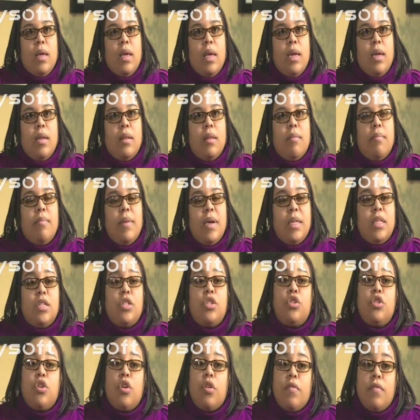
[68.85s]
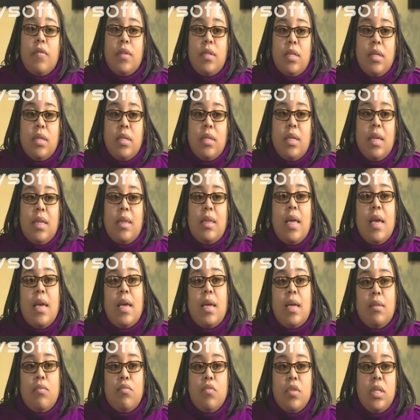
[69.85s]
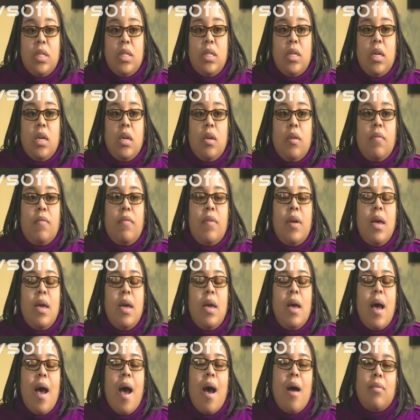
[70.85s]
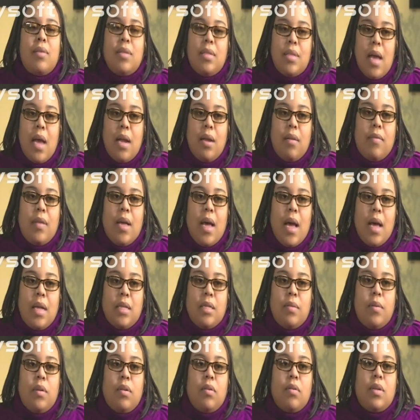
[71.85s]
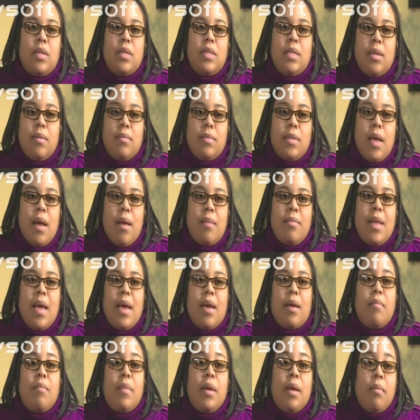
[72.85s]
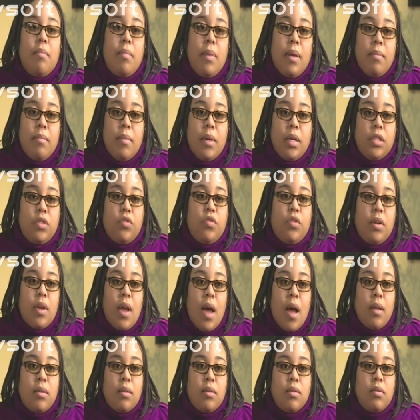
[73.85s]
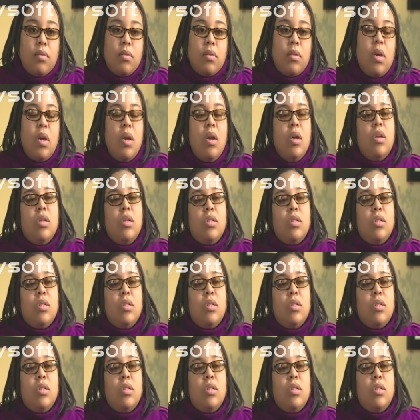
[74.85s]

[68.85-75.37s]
getting the best services that they can receive outside of the hospital, because sometimes that can be a bit much for doctors.